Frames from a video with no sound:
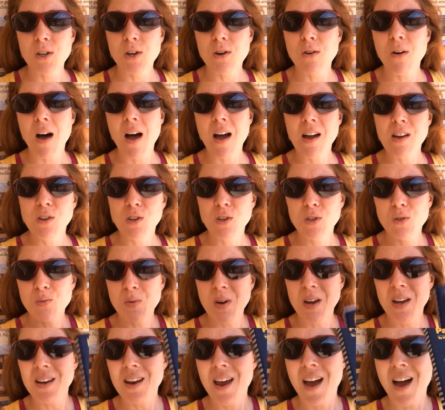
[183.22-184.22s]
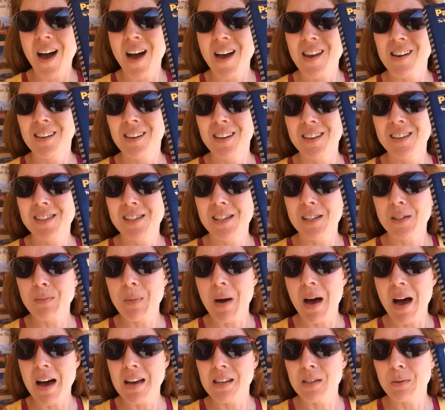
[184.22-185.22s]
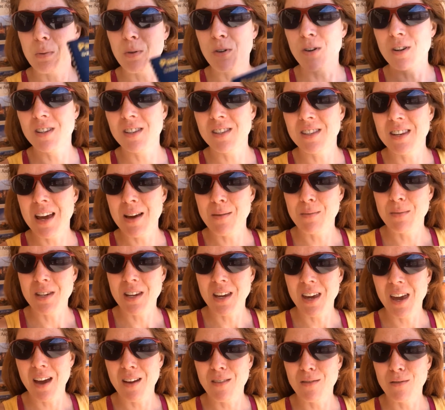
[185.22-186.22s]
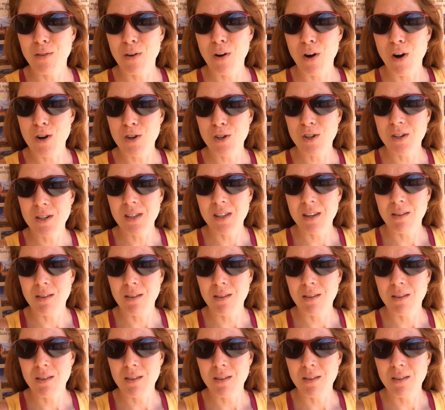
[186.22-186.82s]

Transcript: So I just went and had Alyssa's passport stamped again for Arches,